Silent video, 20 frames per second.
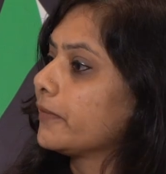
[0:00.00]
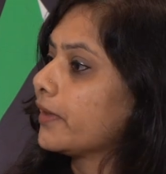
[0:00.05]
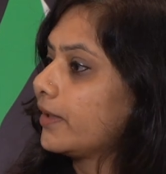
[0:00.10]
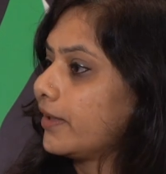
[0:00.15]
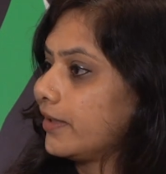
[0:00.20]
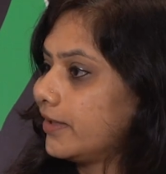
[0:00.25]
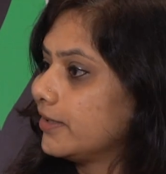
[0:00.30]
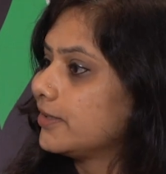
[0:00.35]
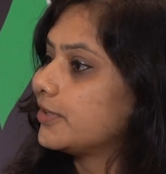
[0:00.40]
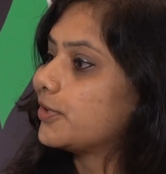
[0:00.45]
Yeah.
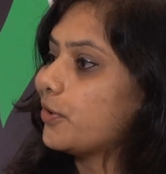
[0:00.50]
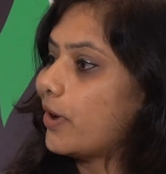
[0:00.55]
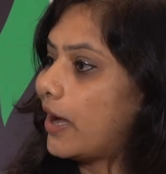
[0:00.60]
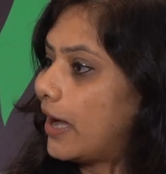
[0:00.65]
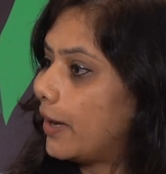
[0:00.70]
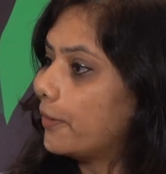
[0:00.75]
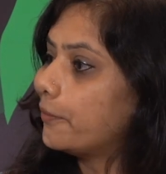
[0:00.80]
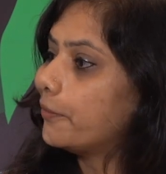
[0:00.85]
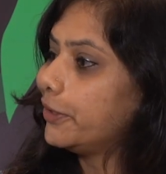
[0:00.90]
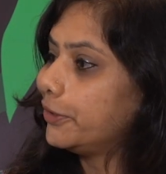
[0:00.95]
So
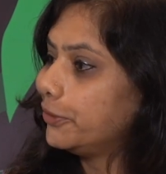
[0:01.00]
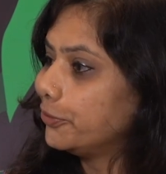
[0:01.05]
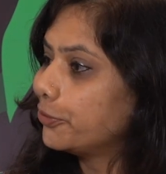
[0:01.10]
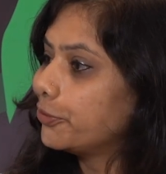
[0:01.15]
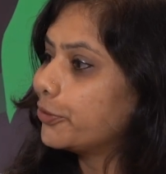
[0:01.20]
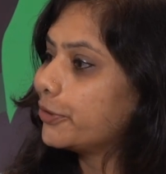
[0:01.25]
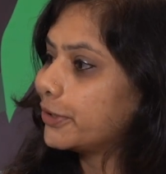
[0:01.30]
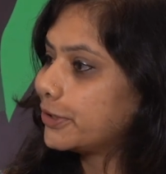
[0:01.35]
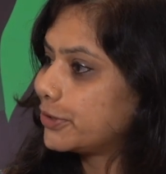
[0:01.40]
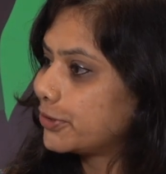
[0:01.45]
how are you
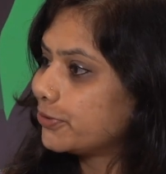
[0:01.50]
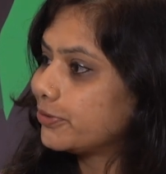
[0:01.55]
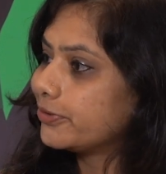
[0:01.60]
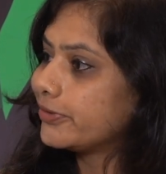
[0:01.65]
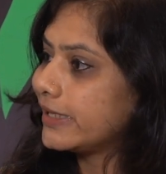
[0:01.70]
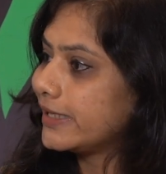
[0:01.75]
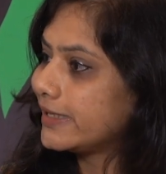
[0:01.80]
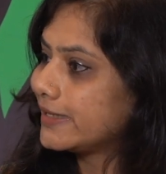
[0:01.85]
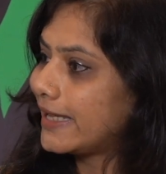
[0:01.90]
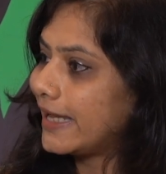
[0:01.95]
going to
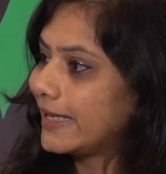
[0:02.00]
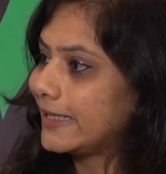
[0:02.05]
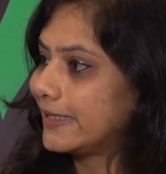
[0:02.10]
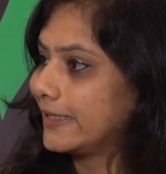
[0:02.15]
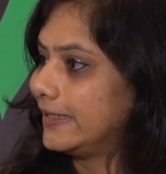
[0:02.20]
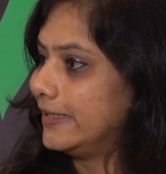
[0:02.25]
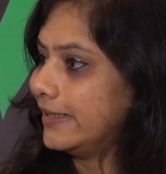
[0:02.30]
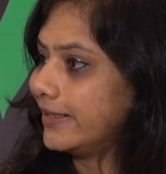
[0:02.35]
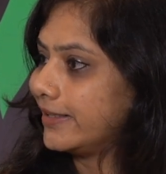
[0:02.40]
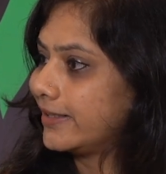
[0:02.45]

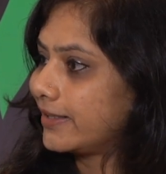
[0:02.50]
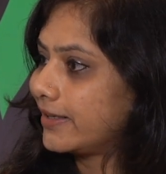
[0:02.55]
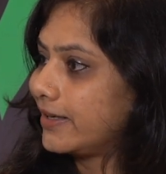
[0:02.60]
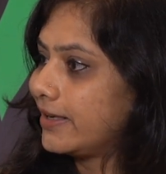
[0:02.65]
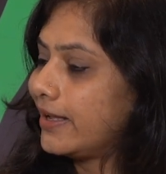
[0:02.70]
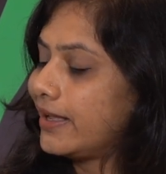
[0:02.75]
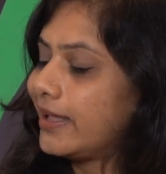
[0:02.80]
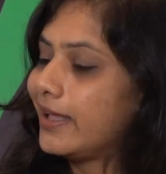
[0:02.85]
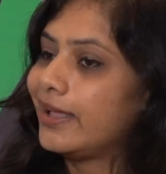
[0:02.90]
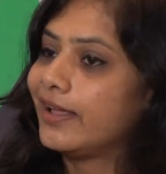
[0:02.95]
recycle it?
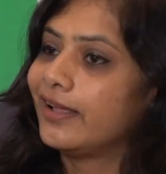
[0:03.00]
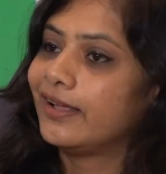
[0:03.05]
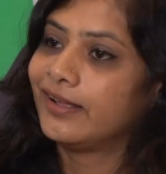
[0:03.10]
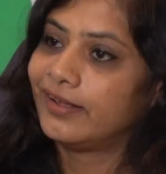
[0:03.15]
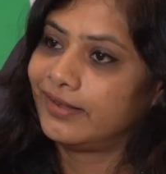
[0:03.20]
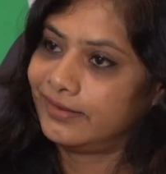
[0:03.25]
Right.